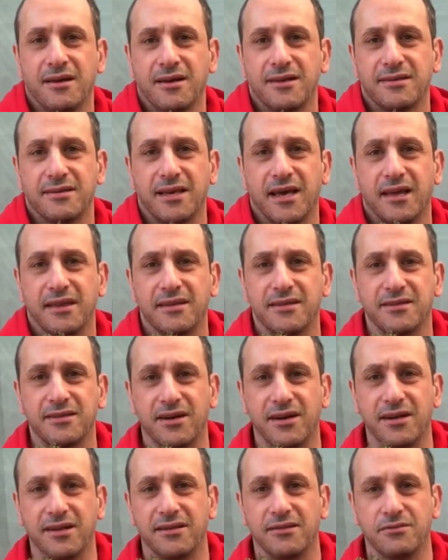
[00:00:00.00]
See how this
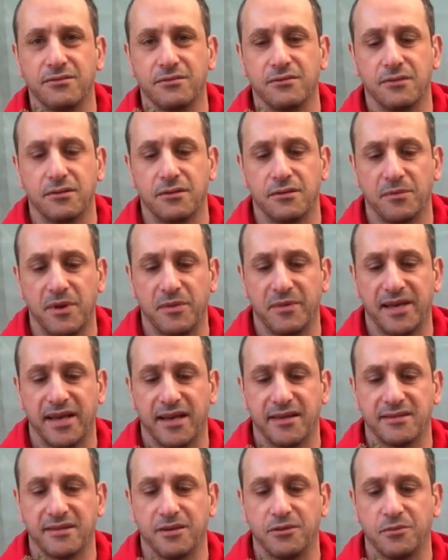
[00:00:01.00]
side, maybe you
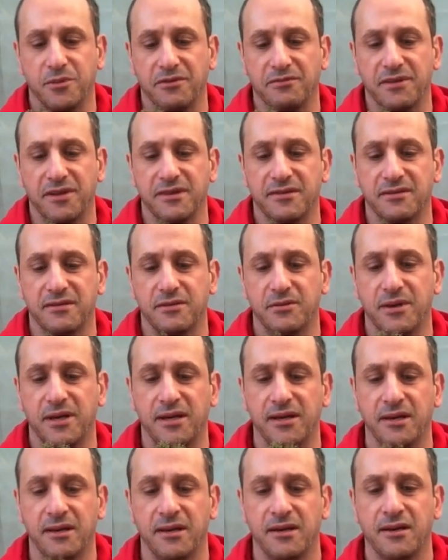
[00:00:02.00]
can't see with my fingers in the way.
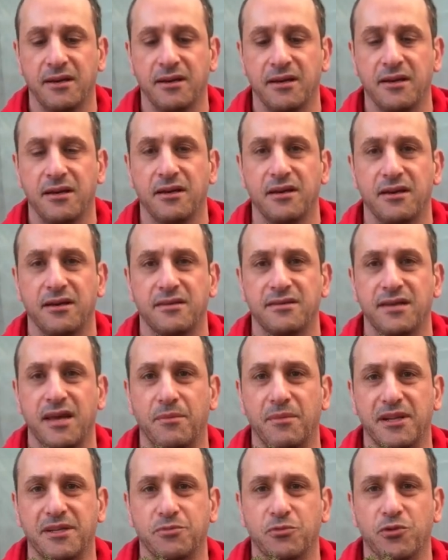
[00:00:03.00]
See how
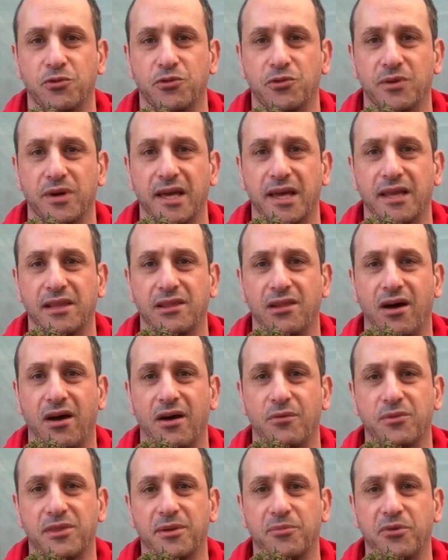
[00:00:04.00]
much more in
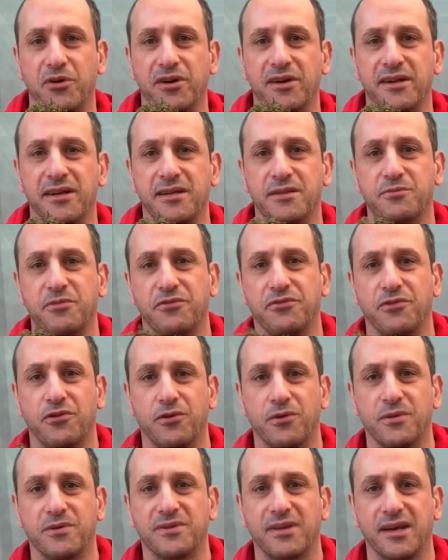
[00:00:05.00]
line with the pot it is. Before it
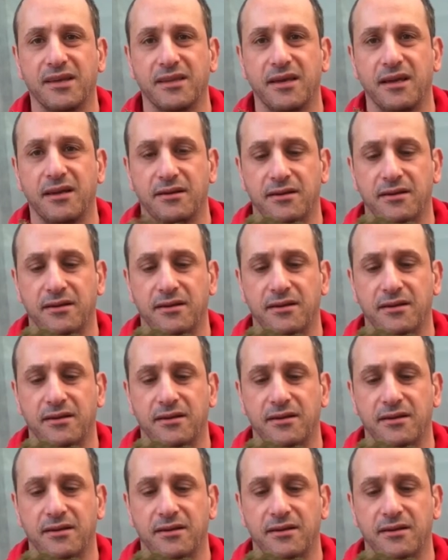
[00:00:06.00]
was like that.